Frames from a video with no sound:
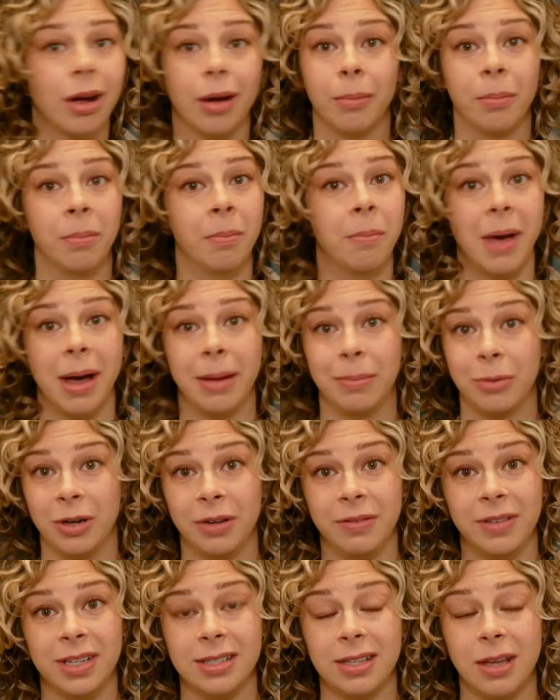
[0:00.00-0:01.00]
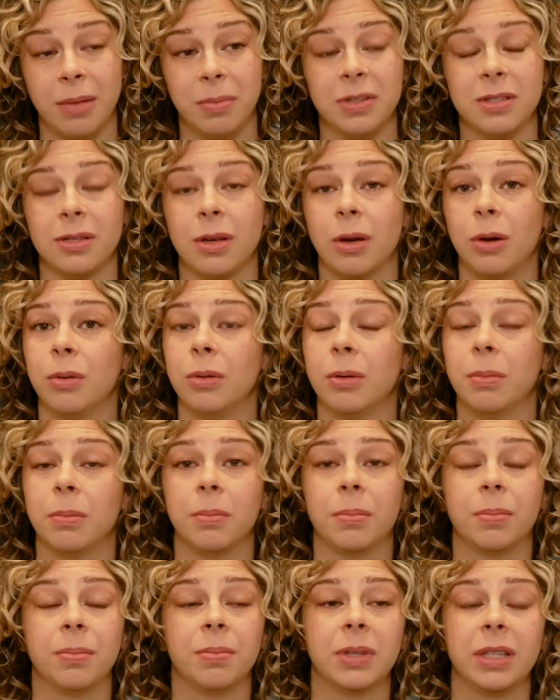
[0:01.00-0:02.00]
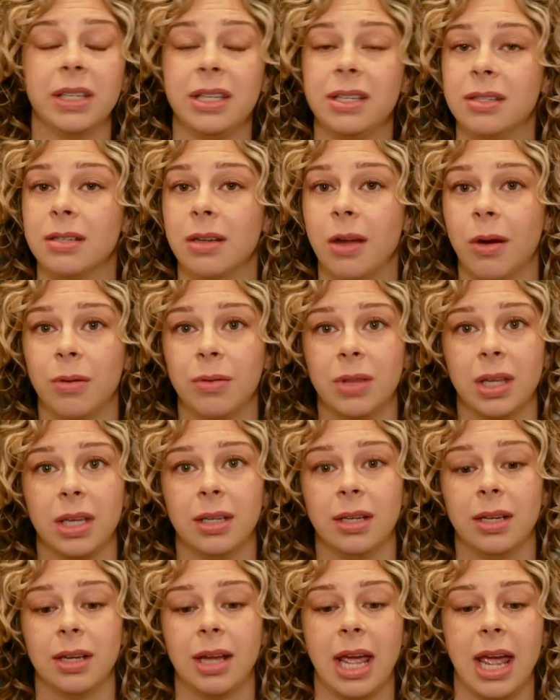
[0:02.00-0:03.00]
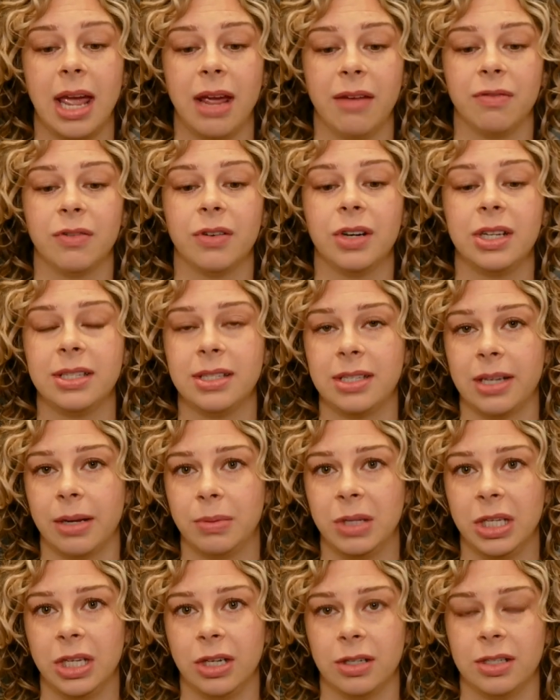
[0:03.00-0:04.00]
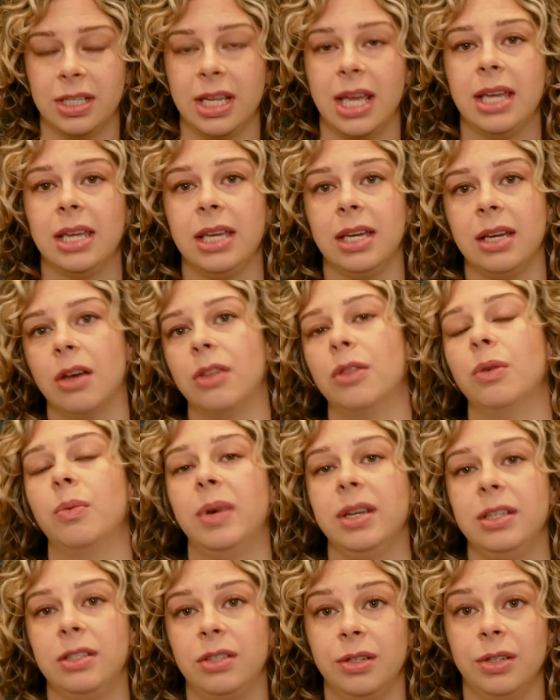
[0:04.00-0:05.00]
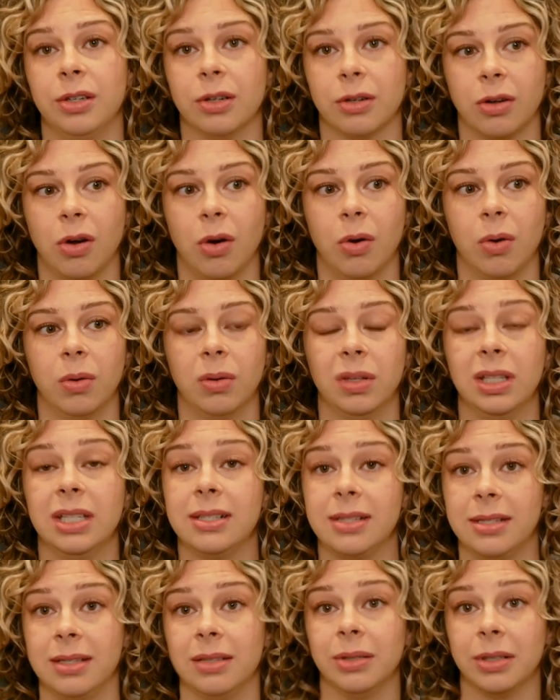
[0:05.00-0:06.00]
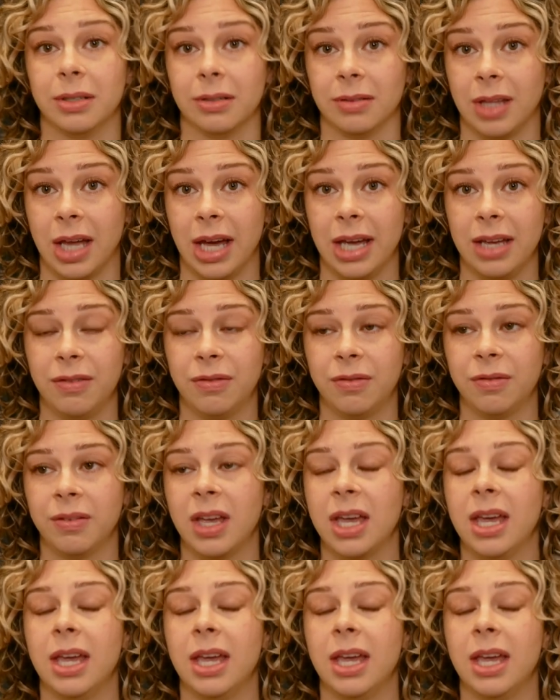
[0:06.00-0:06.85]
my previous episode, please know that every step that you're taking on the way to your goal is still your life.